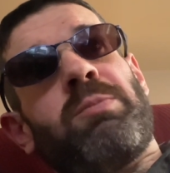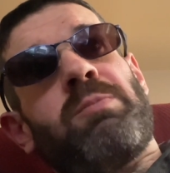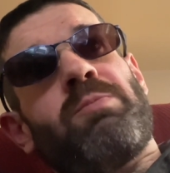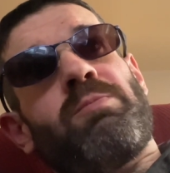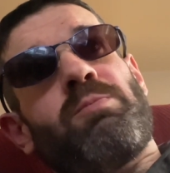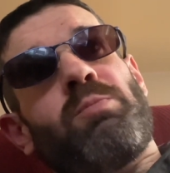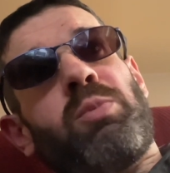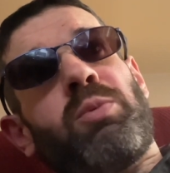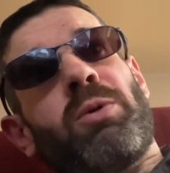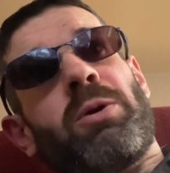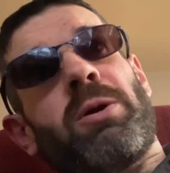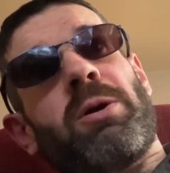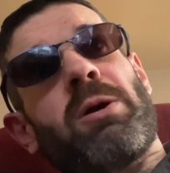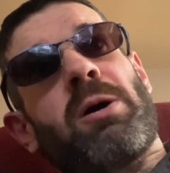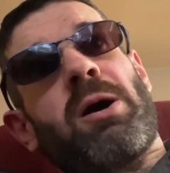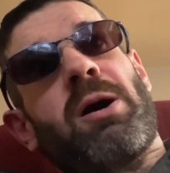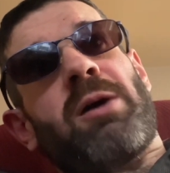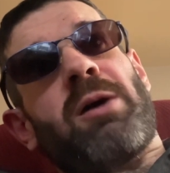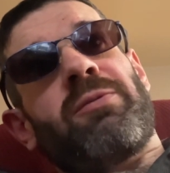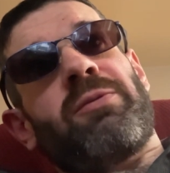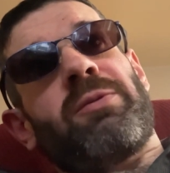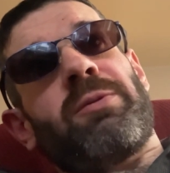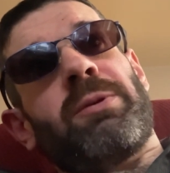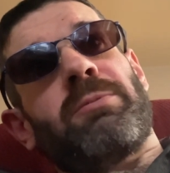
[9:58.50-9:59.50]
blur
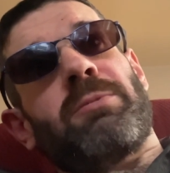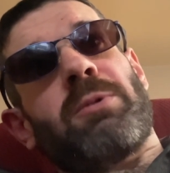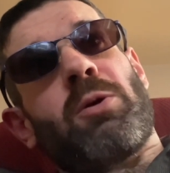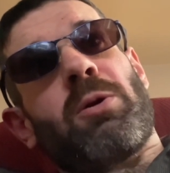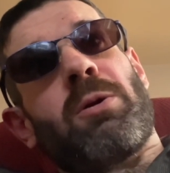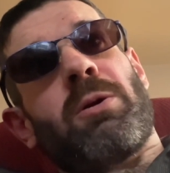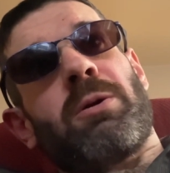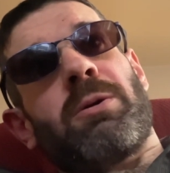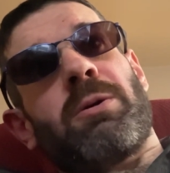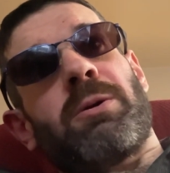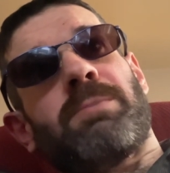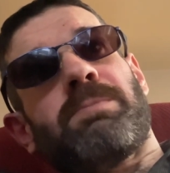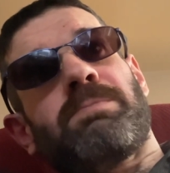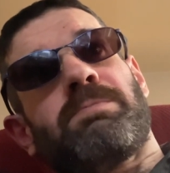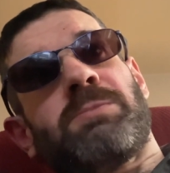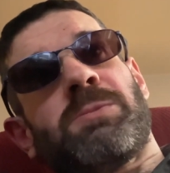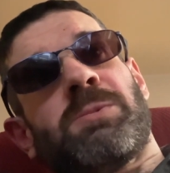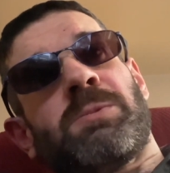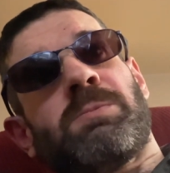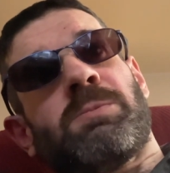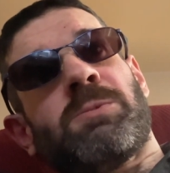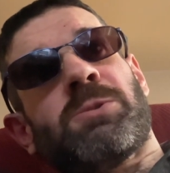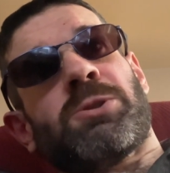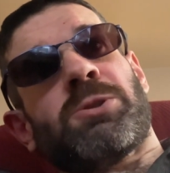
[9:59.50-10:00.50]
off or
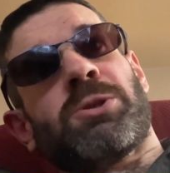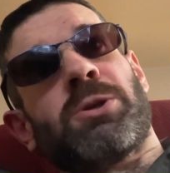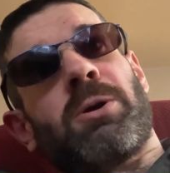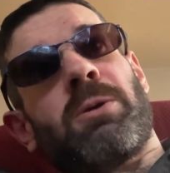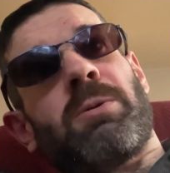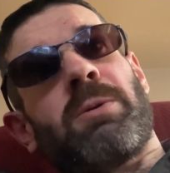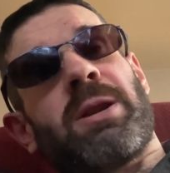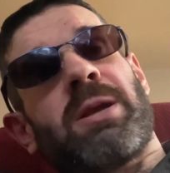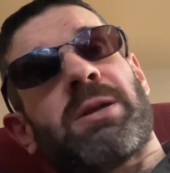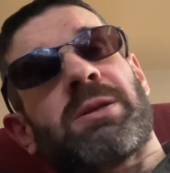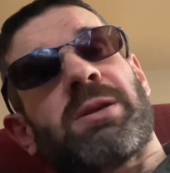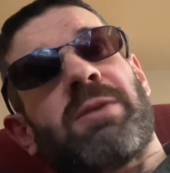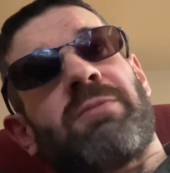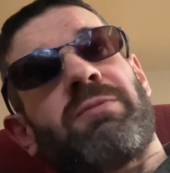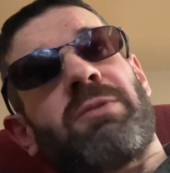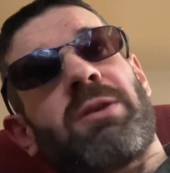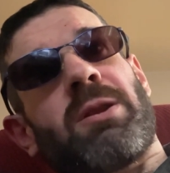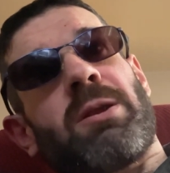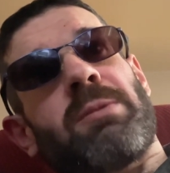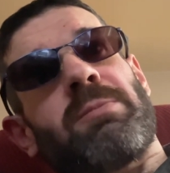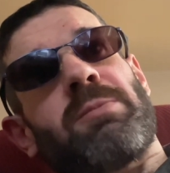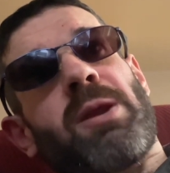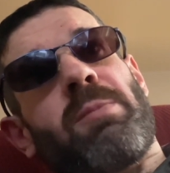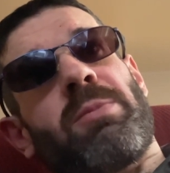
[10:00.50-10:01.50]
show
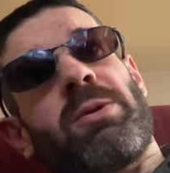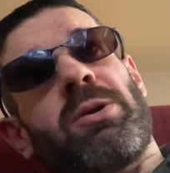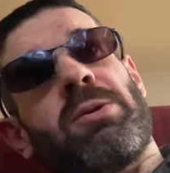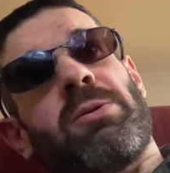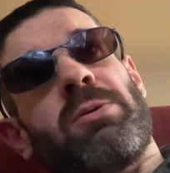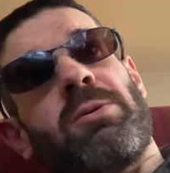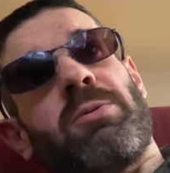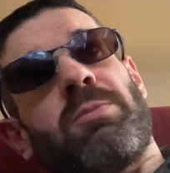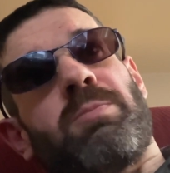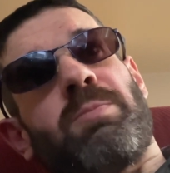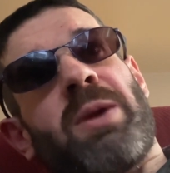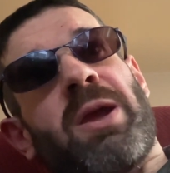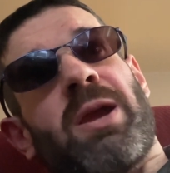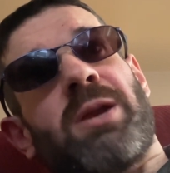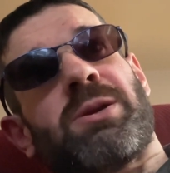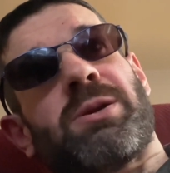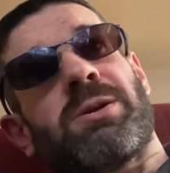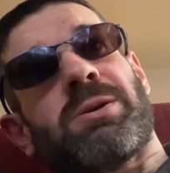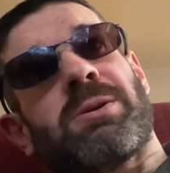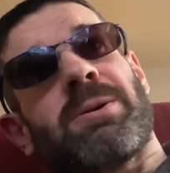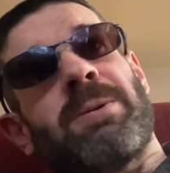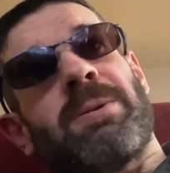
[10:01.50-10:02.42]
NSFW pages.